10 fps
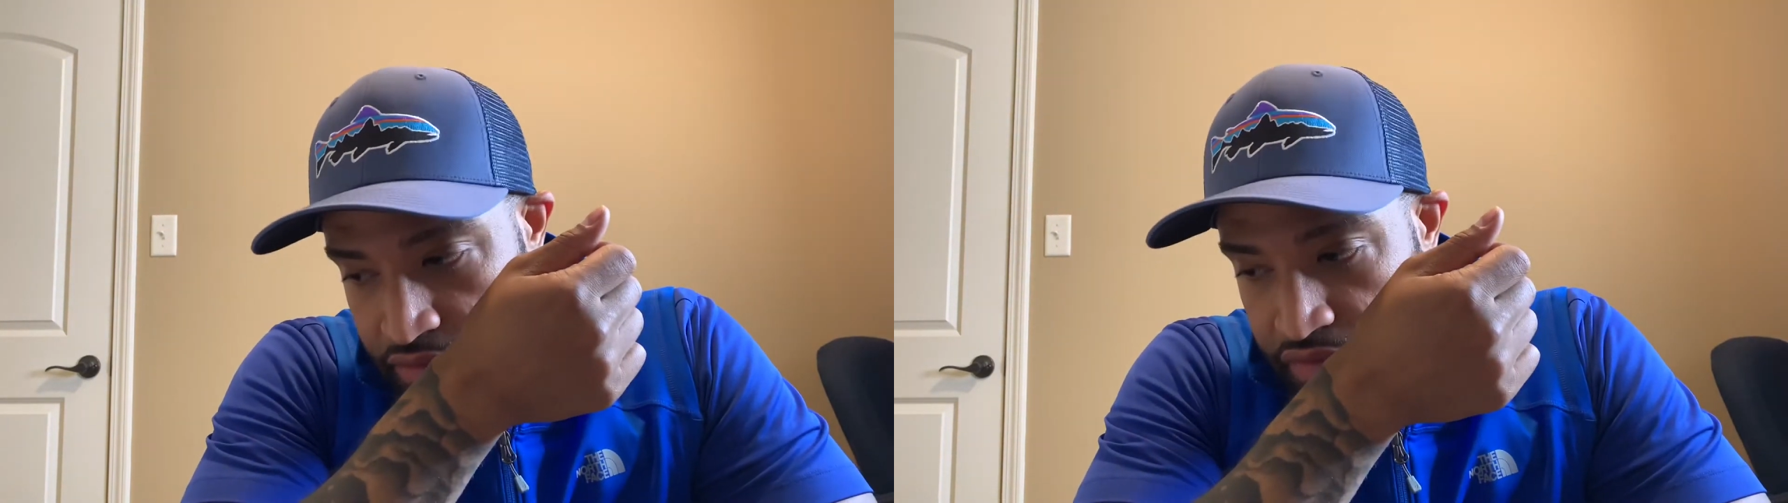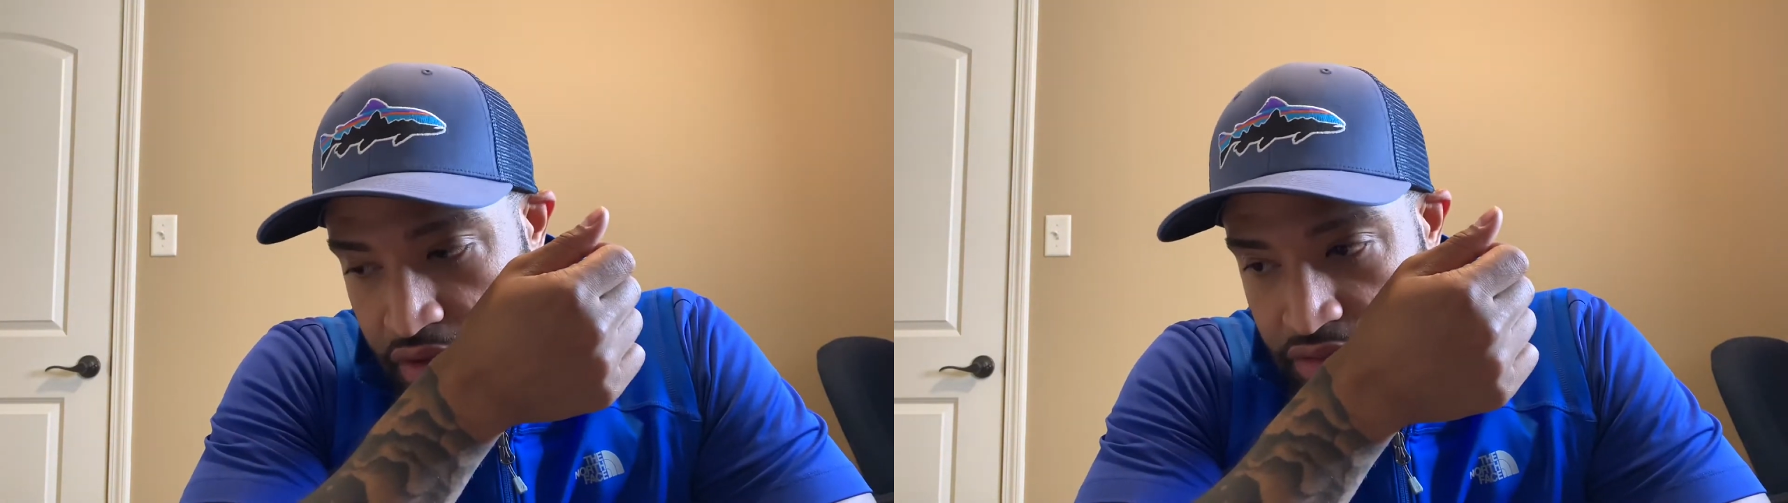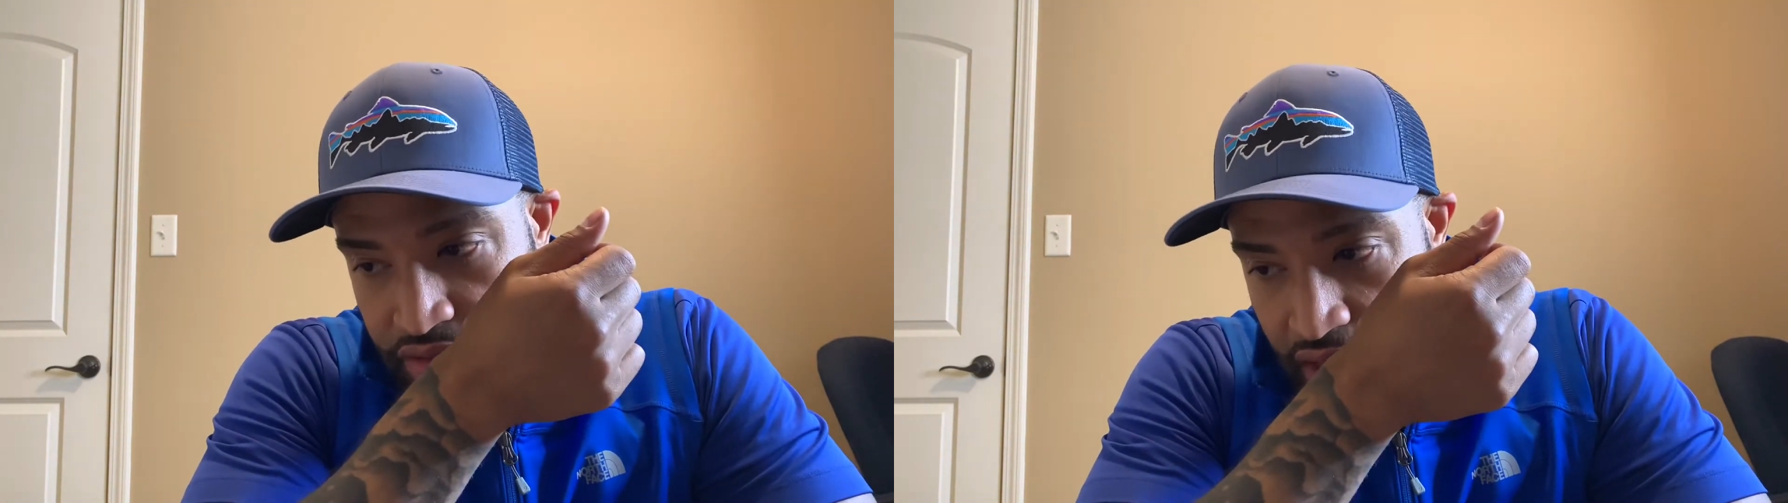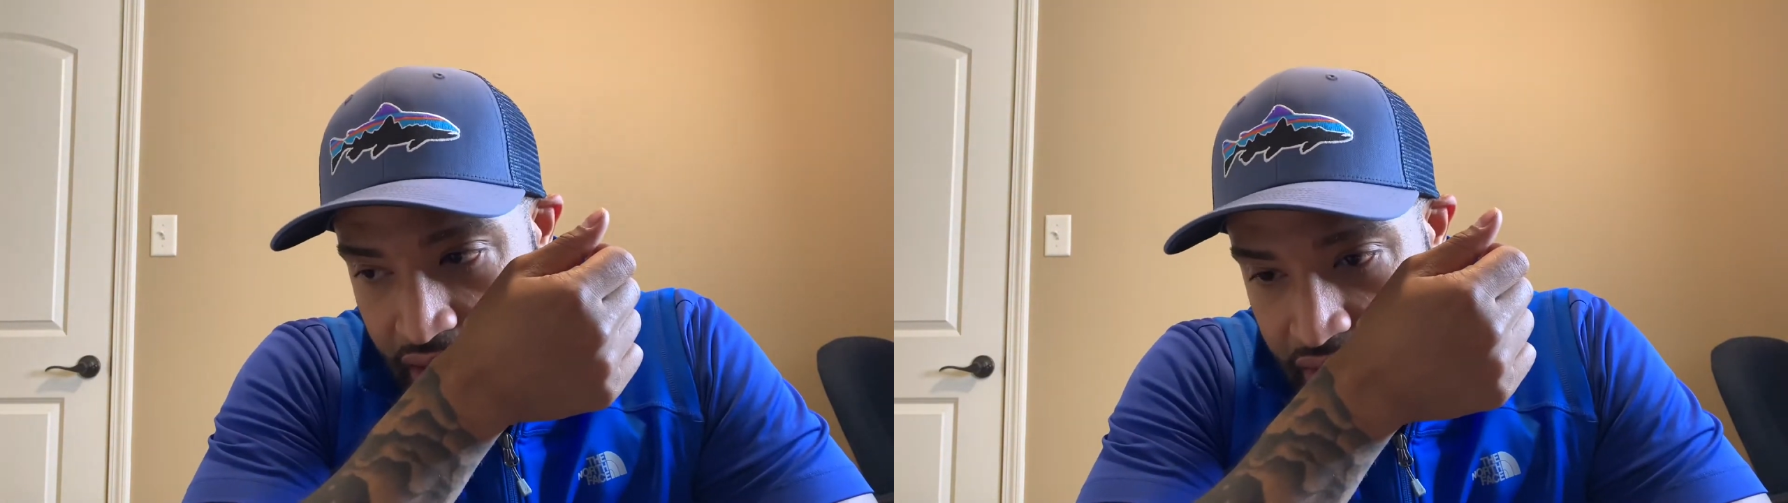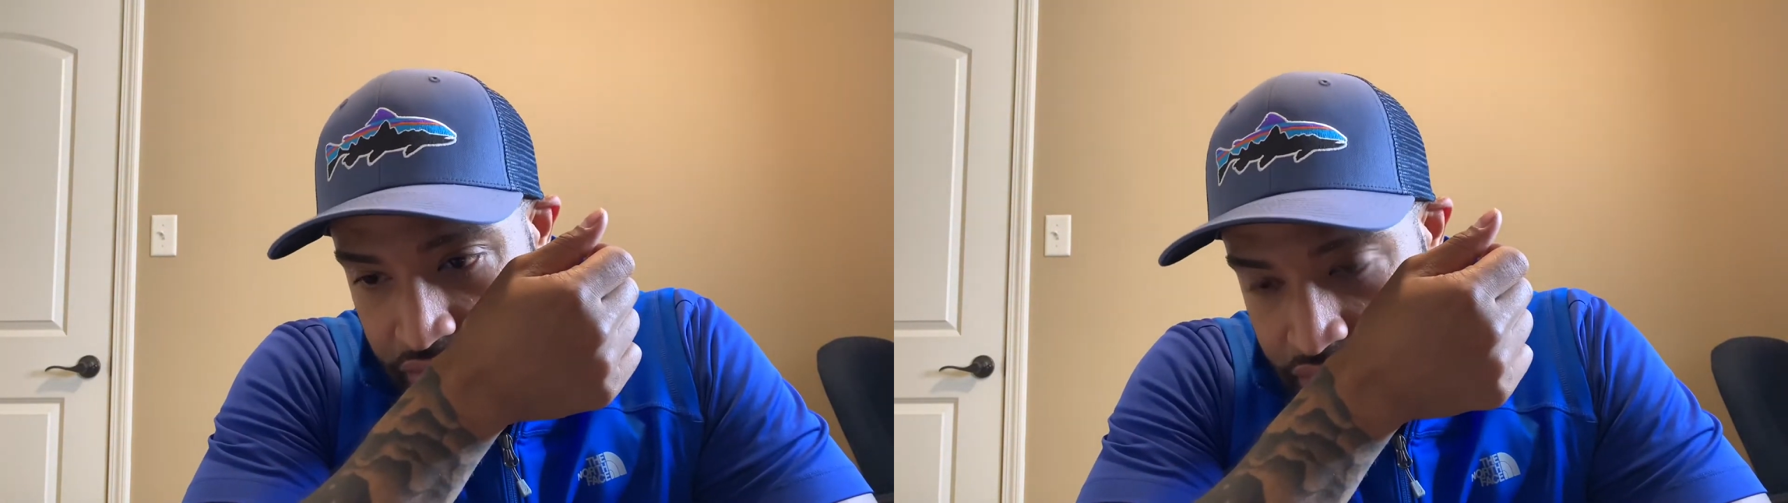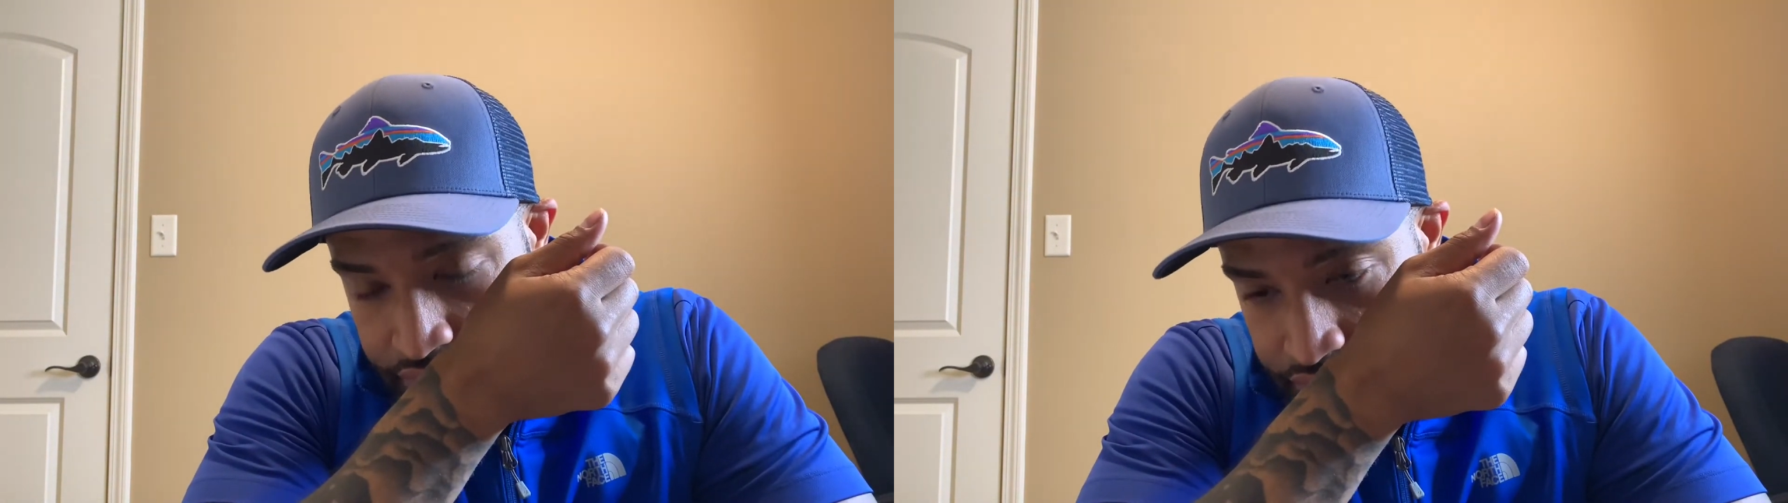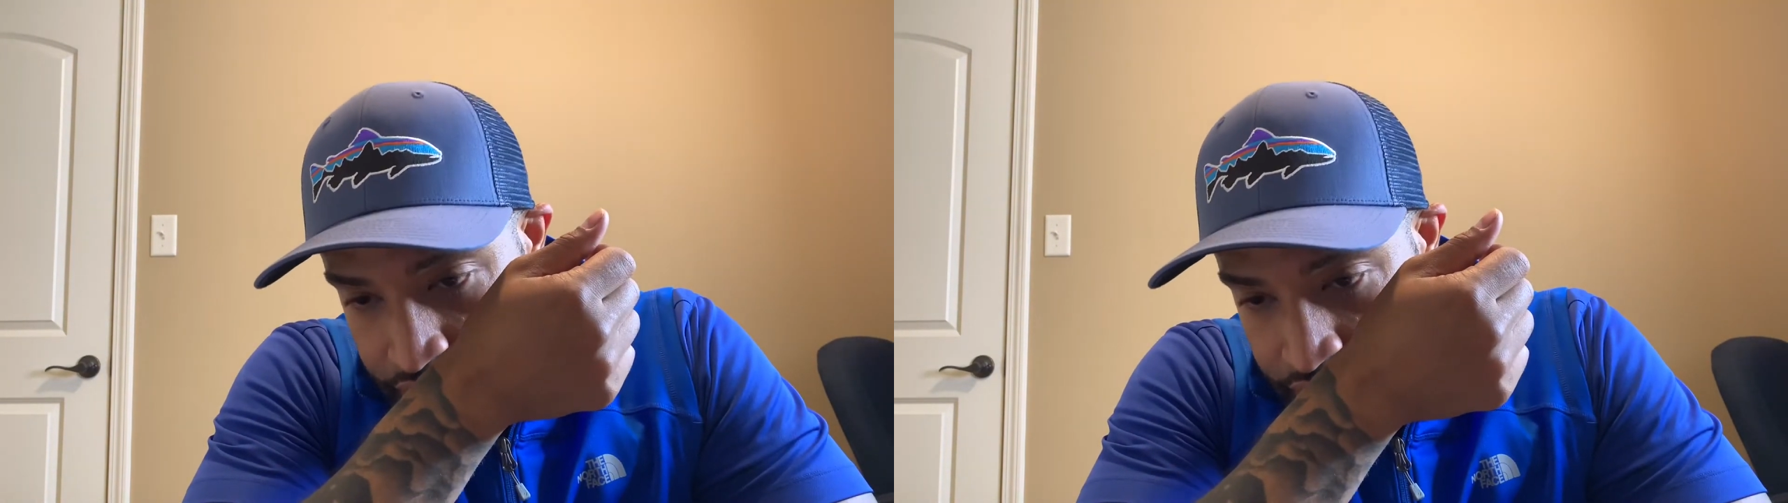as far as the iris.